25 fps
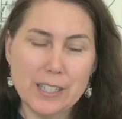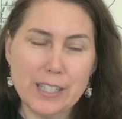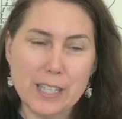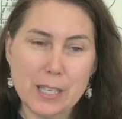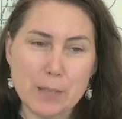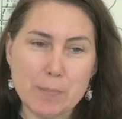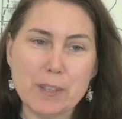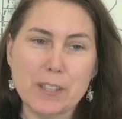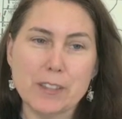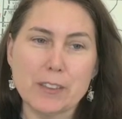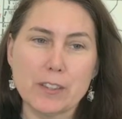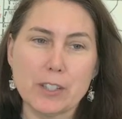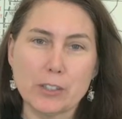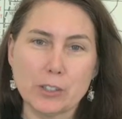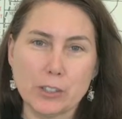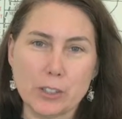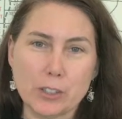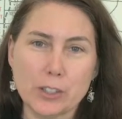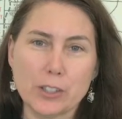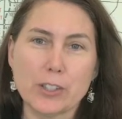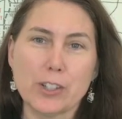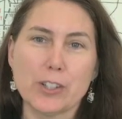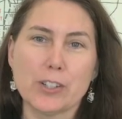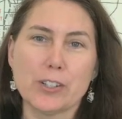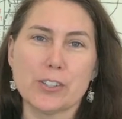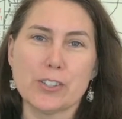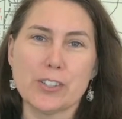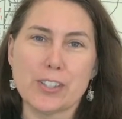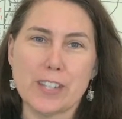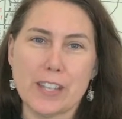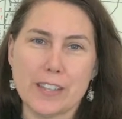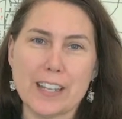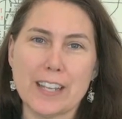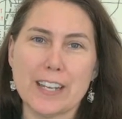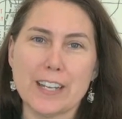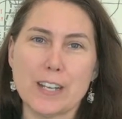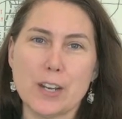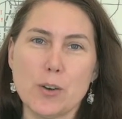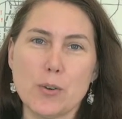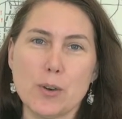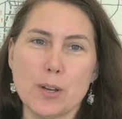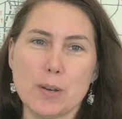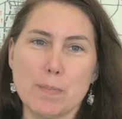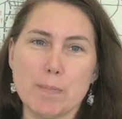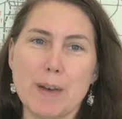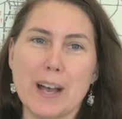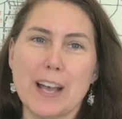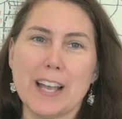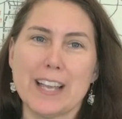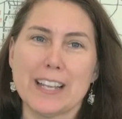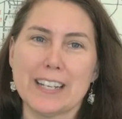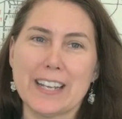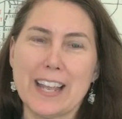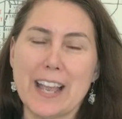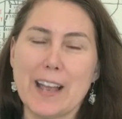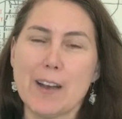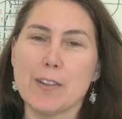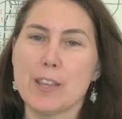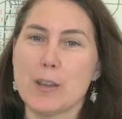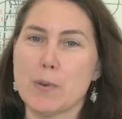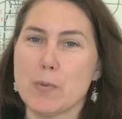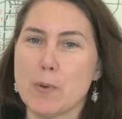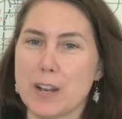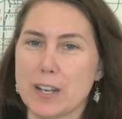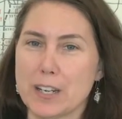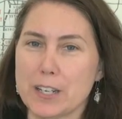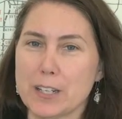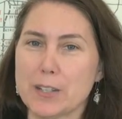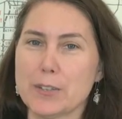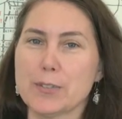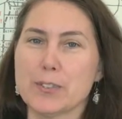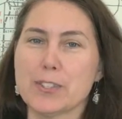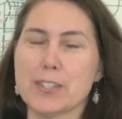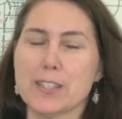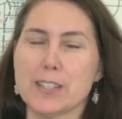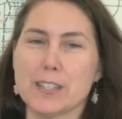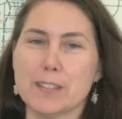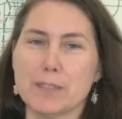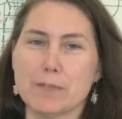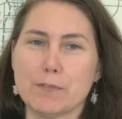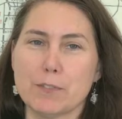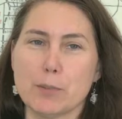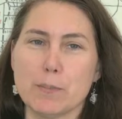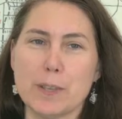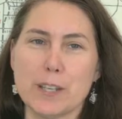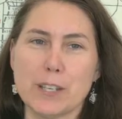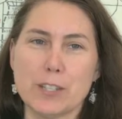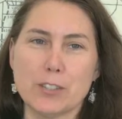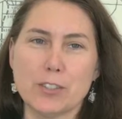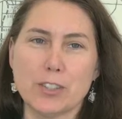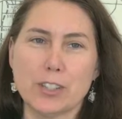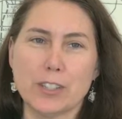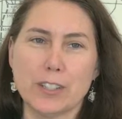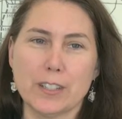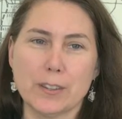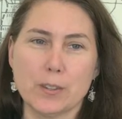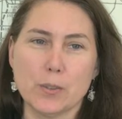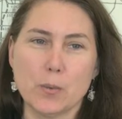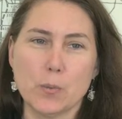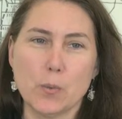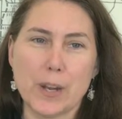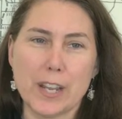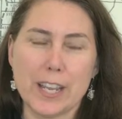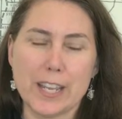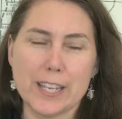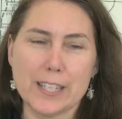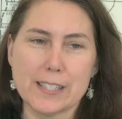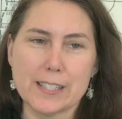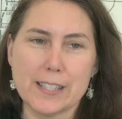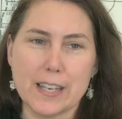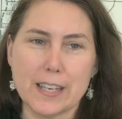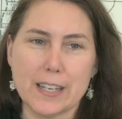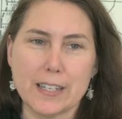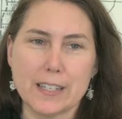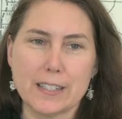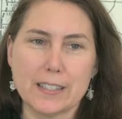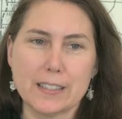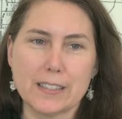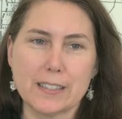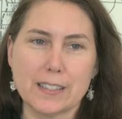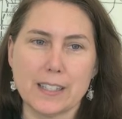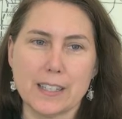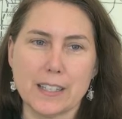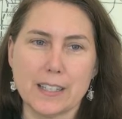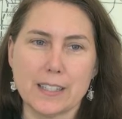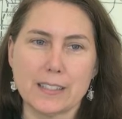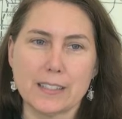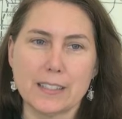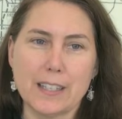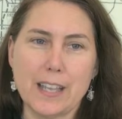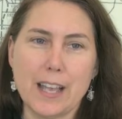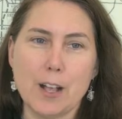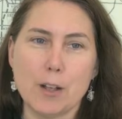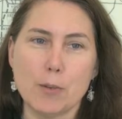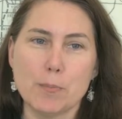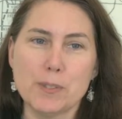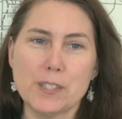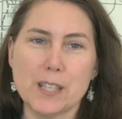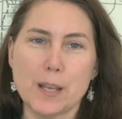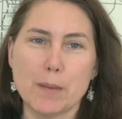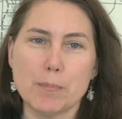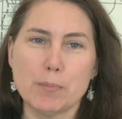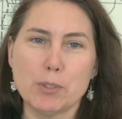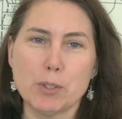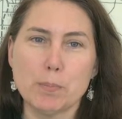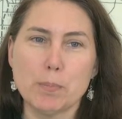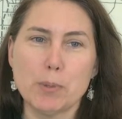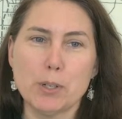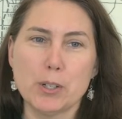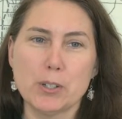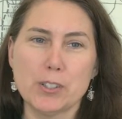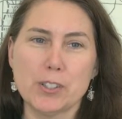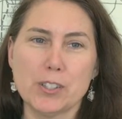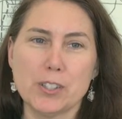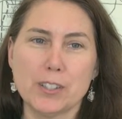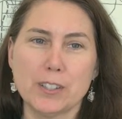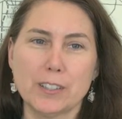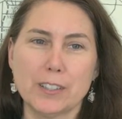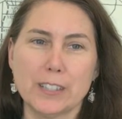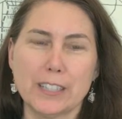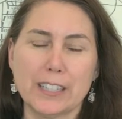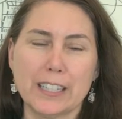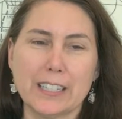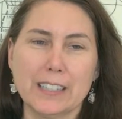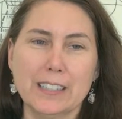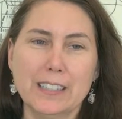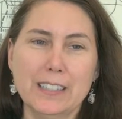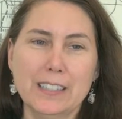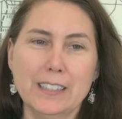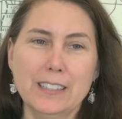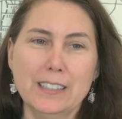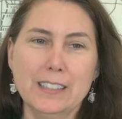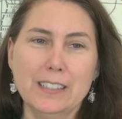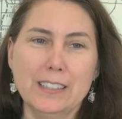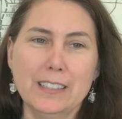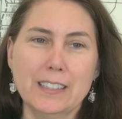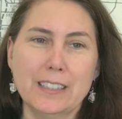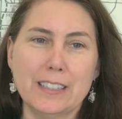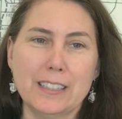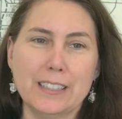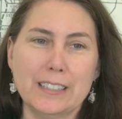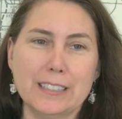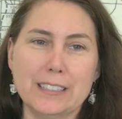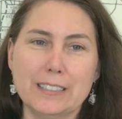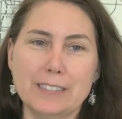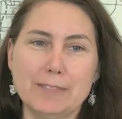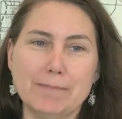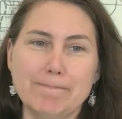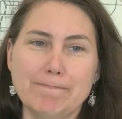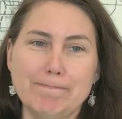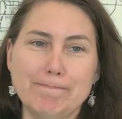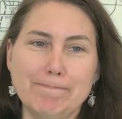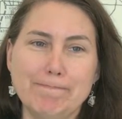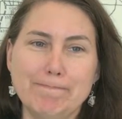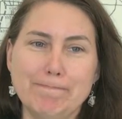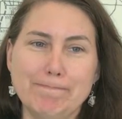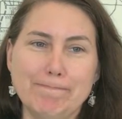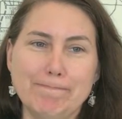keeping the learners that they know in mind how they want to use the information and the ways that it uh, helps them to personally um,